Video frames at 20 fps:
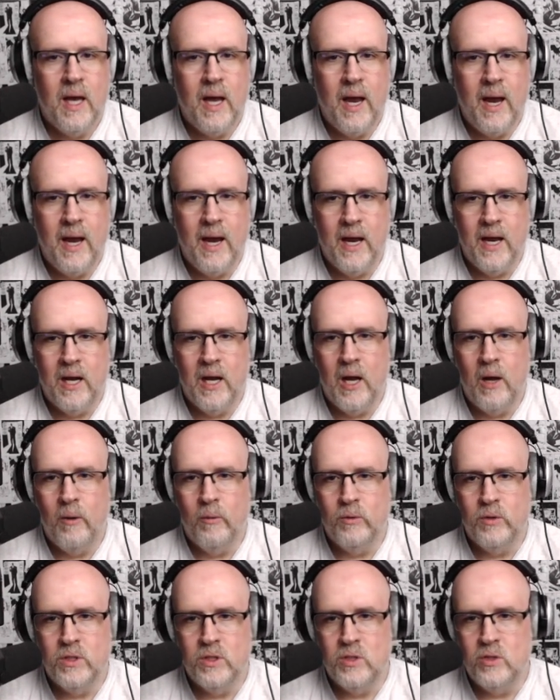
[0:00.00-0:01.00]
And I
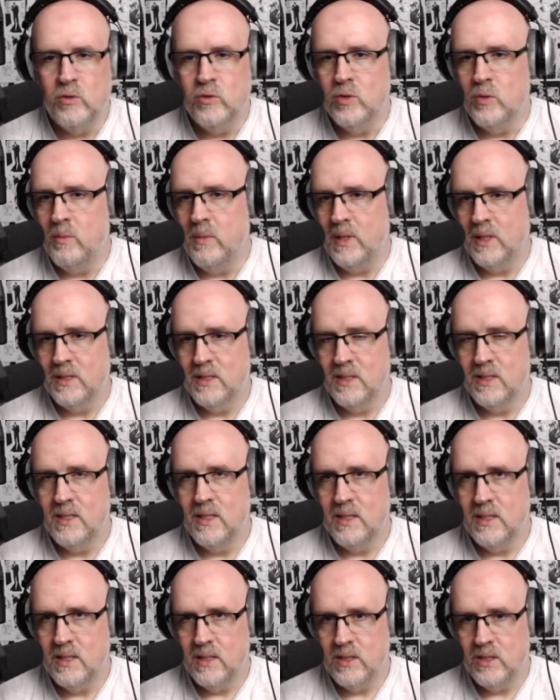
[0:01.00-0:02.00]
would just use the mix
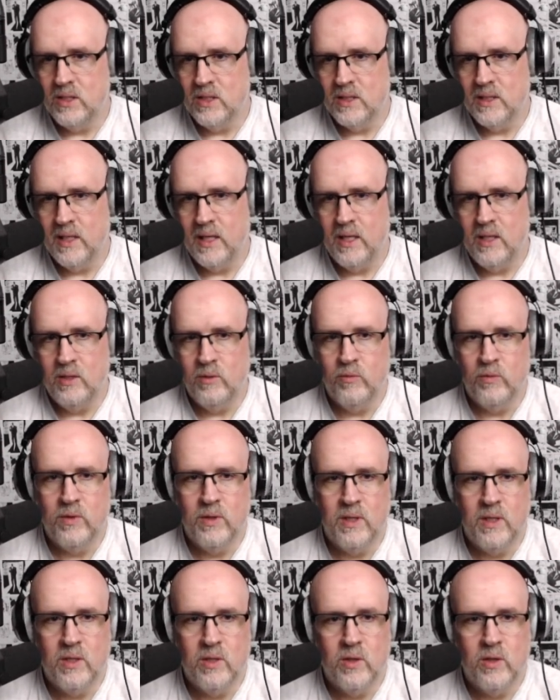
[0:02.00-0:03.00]
assistant just like I did with the
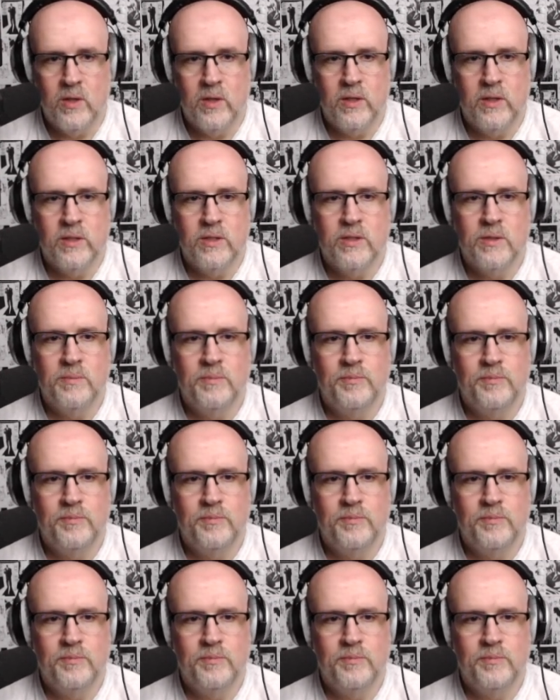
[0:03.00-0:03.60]
guitars.